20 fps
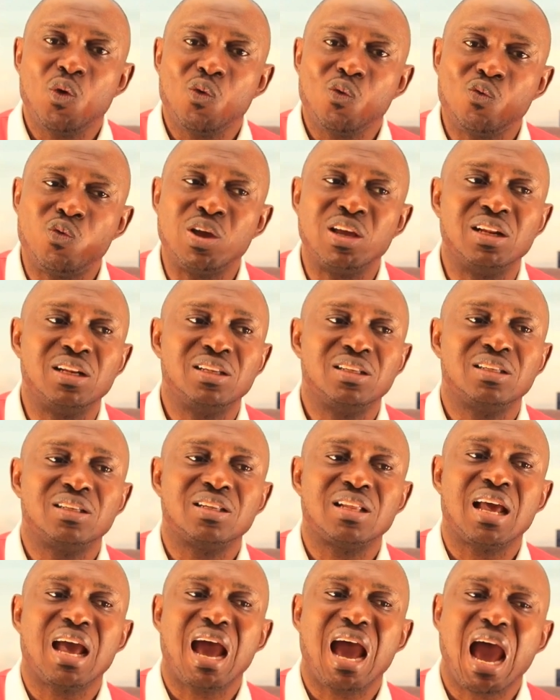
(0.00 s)
will,
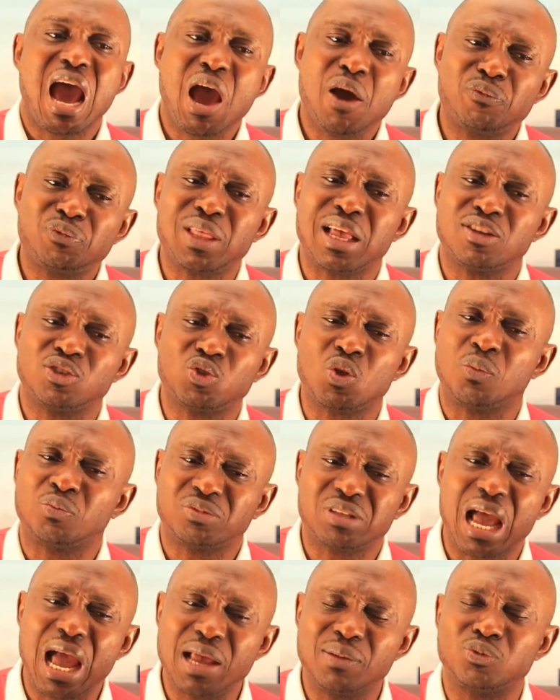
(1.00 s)
after some
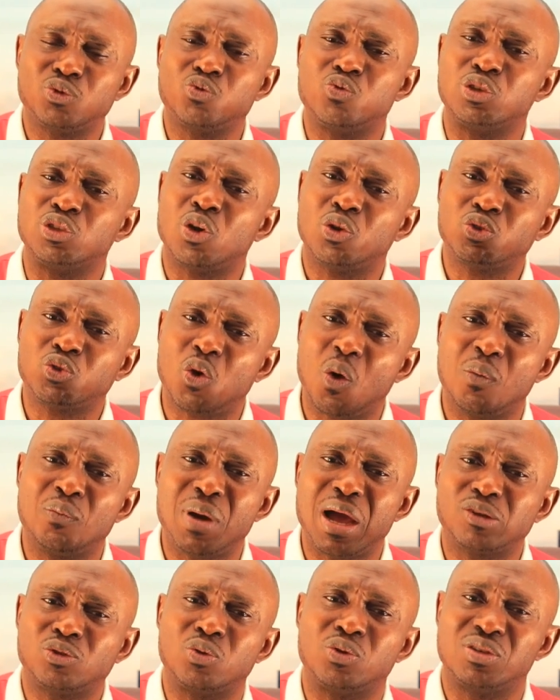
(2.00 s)
times, will not come
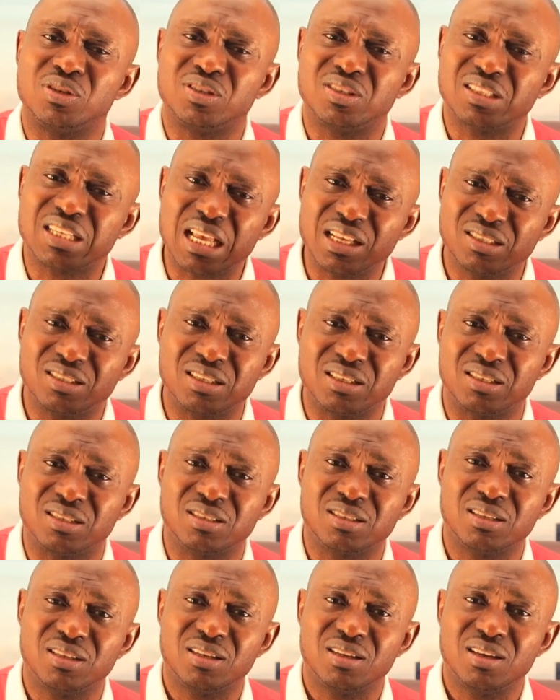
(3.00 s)
back to his
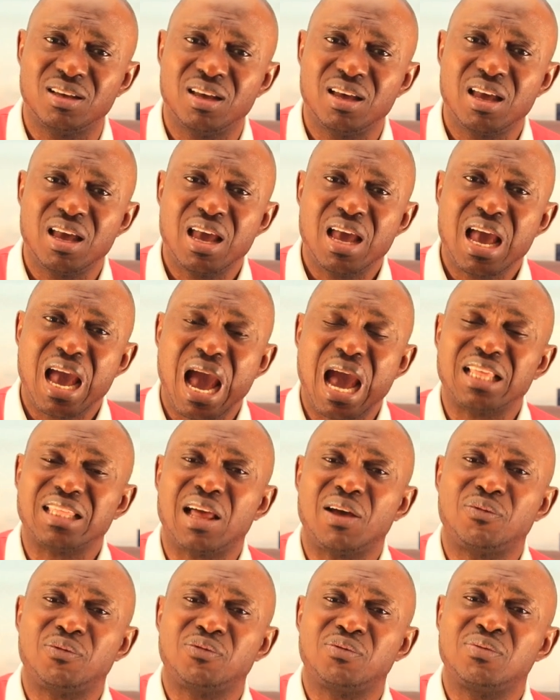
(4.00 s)
senses
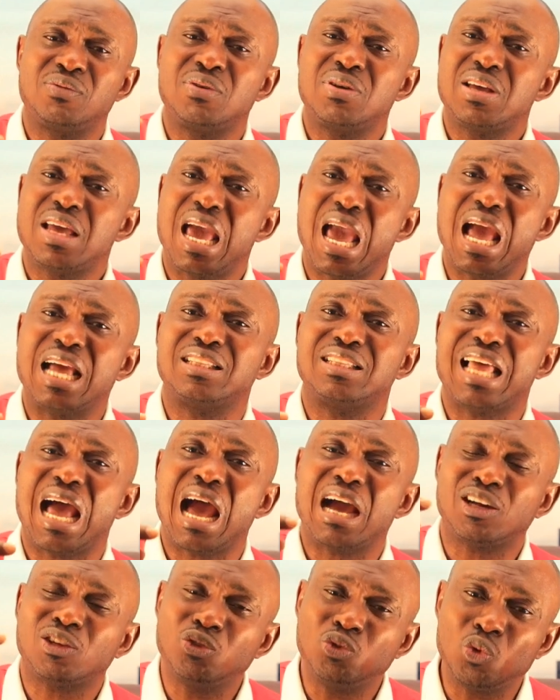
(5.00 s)
and
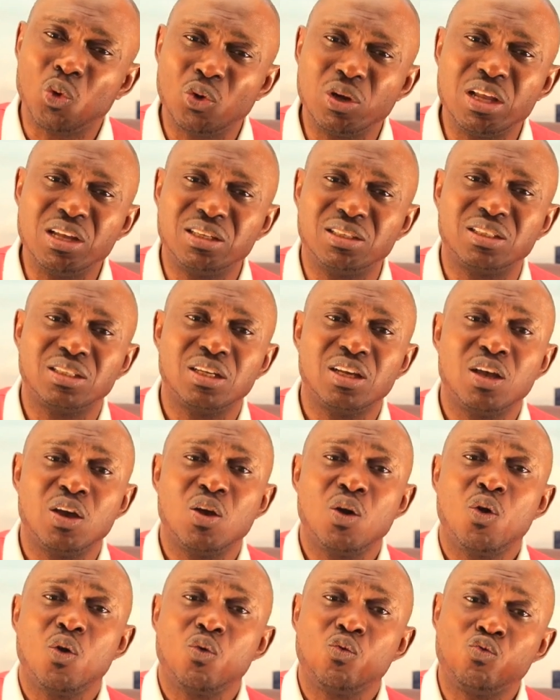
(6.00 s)
acknowledge
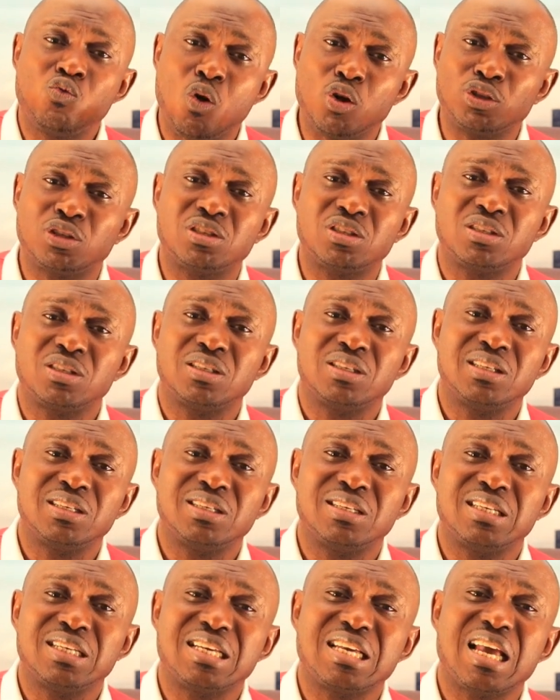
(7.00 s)
what
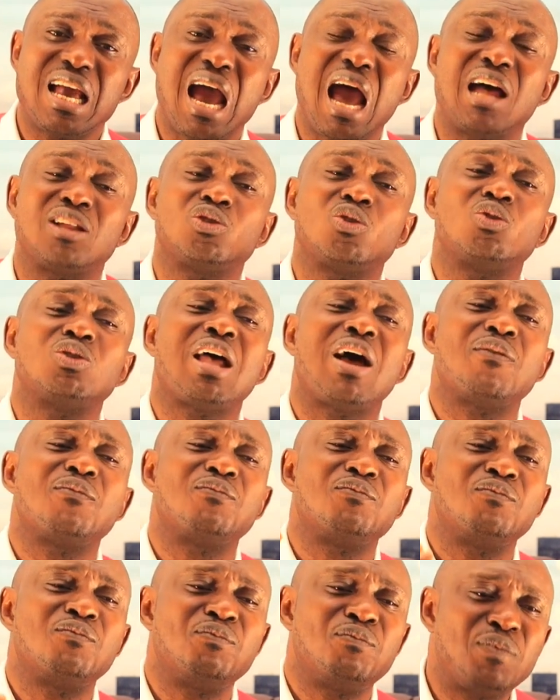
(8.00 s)
another
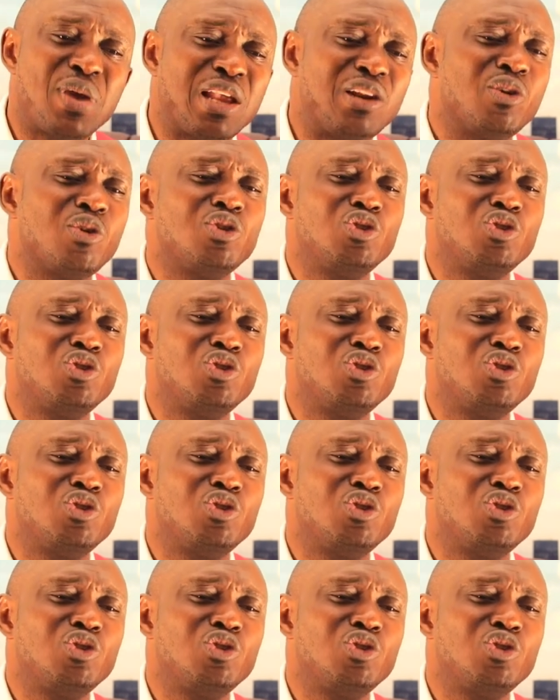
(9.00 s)
fellow